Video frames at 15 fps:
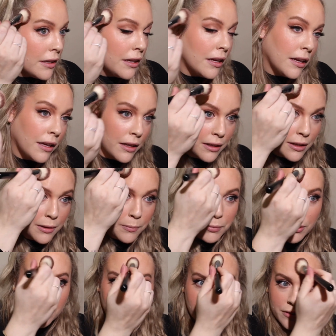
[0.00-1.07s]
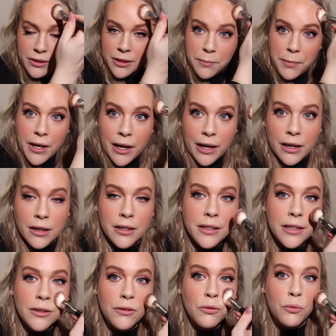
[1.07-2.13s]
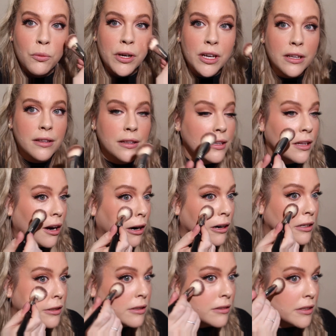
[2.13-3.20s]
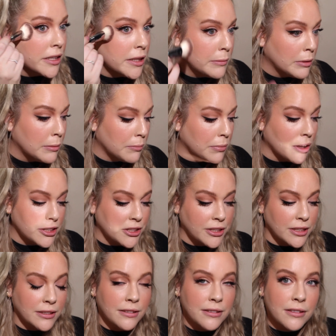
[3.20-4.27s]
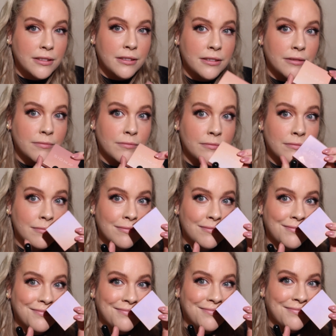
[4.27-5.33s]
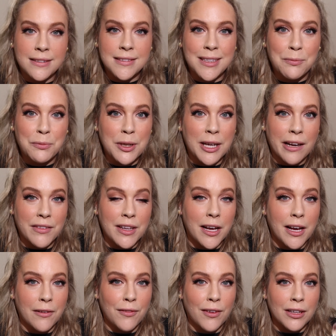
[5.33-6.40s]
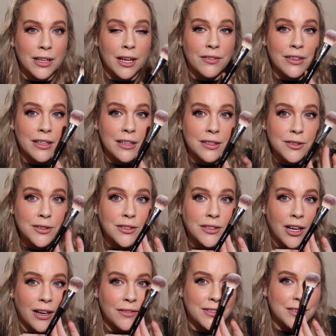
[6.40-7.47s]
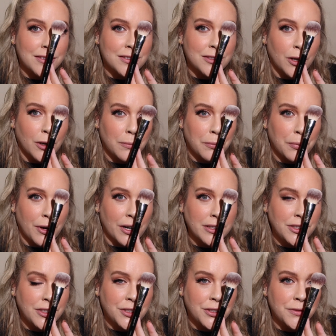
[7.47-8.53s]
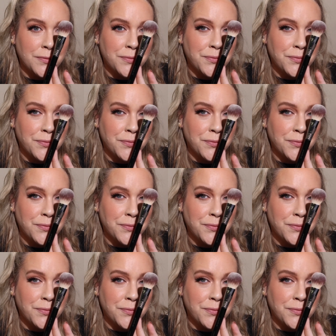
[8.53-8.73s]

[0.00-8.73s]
and perfectly paired with our cream blushes. Next up we have the F11 Soft Sculpt Brush,